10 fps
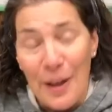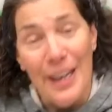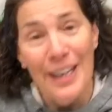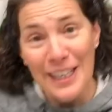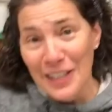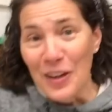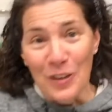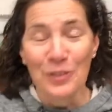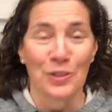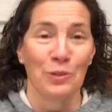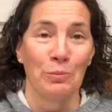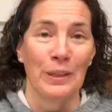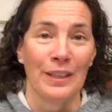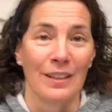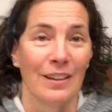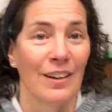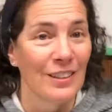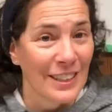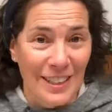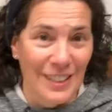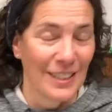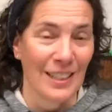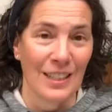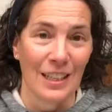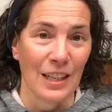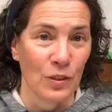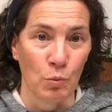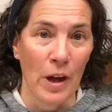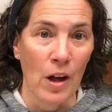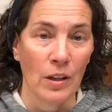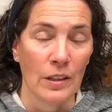It can also be artistic as well.